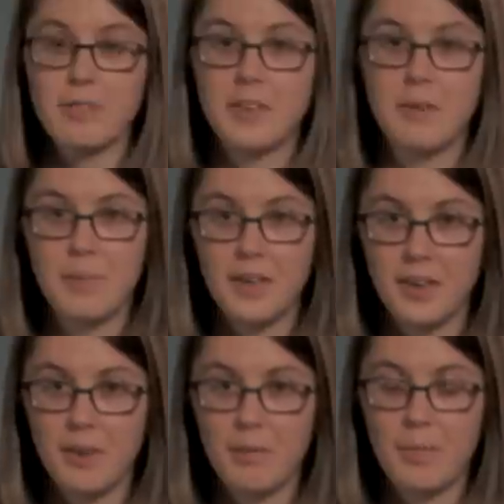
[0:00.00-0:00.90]
was at a
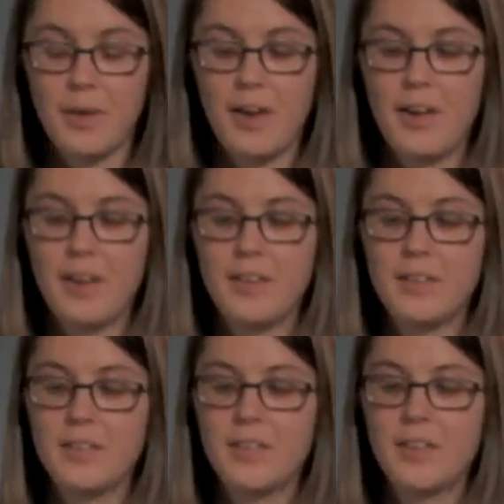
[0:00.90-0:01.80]
meetup,
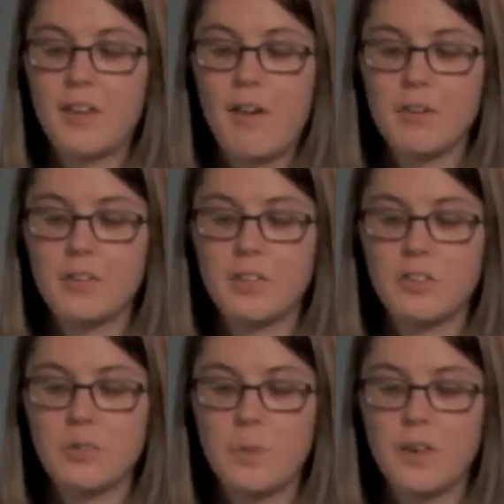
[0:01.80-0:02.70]
and the conversation